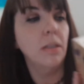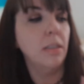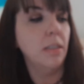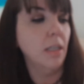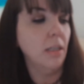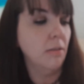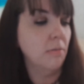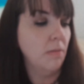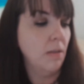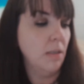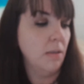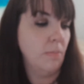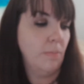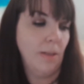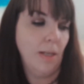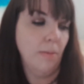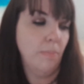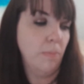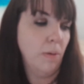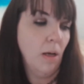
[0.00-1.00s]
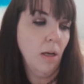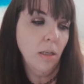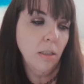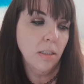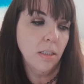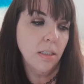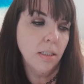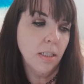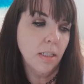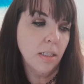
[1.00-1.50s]
decorated my
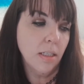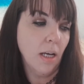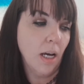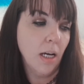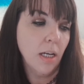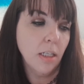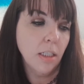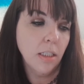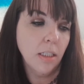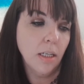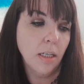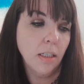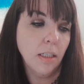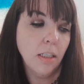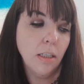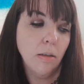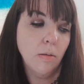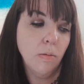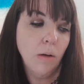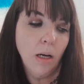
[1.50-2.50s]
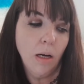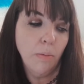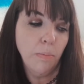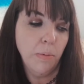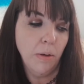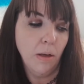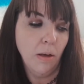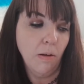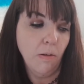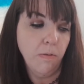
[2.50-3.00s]
box and says hashtag you are
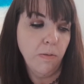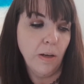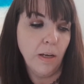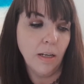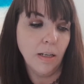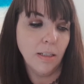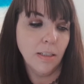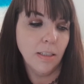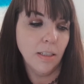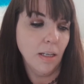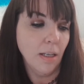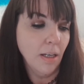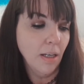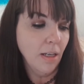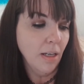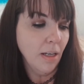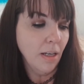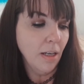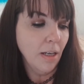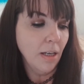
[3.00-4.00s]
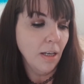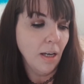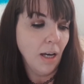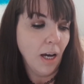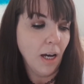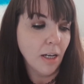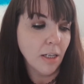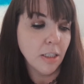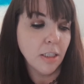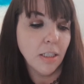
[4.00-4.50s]
perfect.
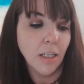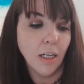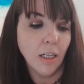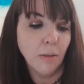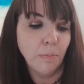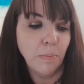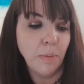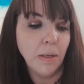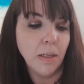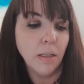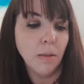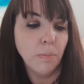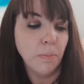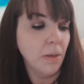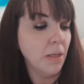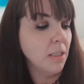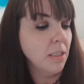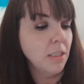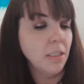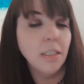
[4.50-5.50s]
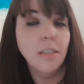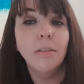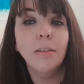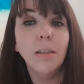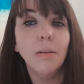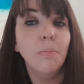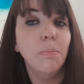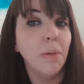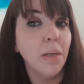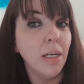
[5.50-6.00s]
Hashtag be the best you
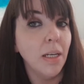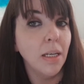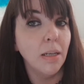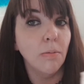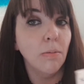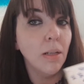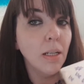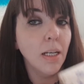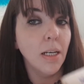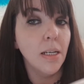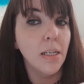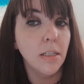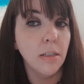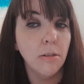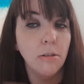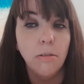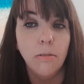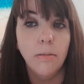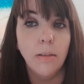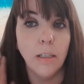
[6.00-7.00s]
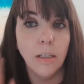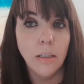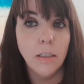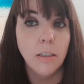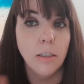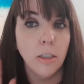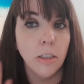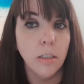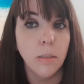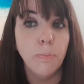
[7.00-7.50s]
can be. Well, that is true. You can
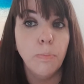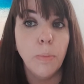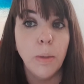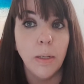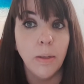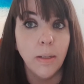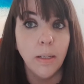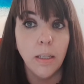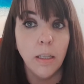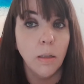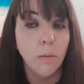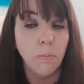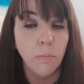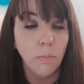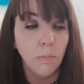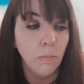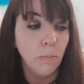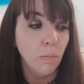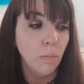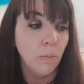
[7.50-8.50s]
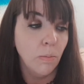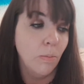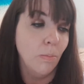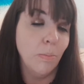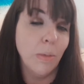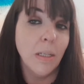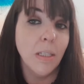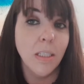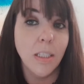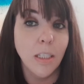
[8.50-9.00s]
just be the
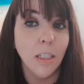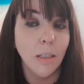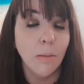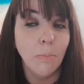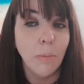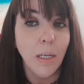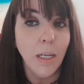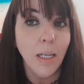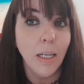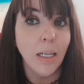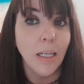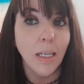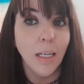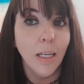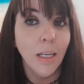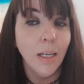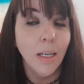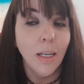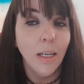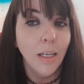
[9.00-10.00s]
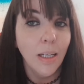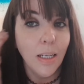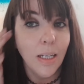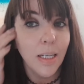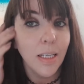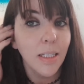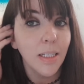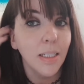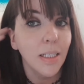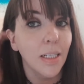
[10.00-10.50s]
best you can be,
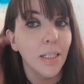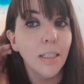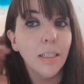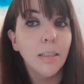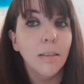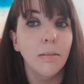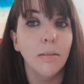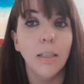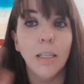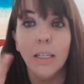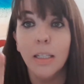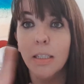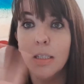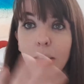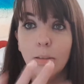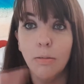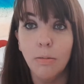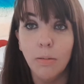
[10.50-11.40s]
isn't it? So yeah, so